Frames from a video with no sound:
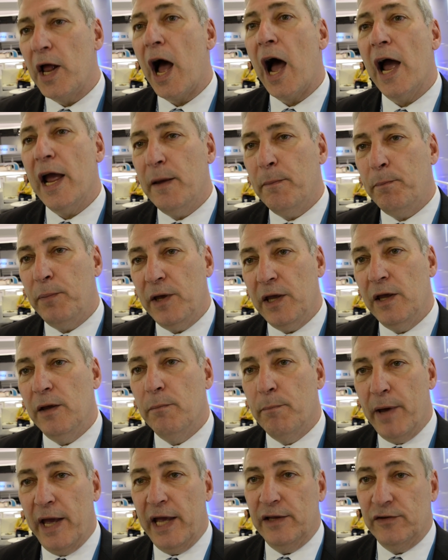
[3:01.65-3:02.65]

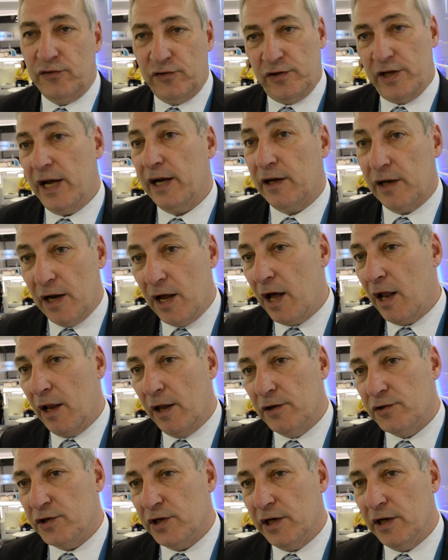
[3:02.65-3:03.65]
IP-based
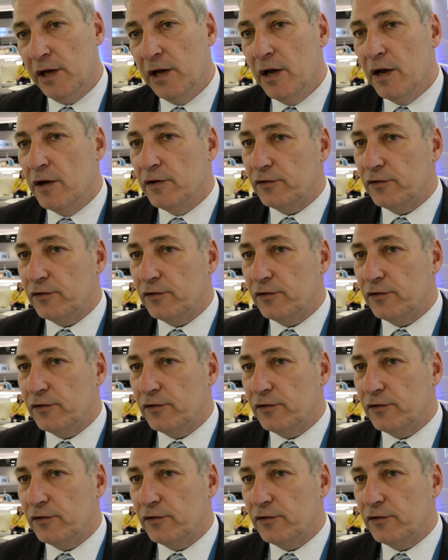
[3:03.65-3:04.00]
technology.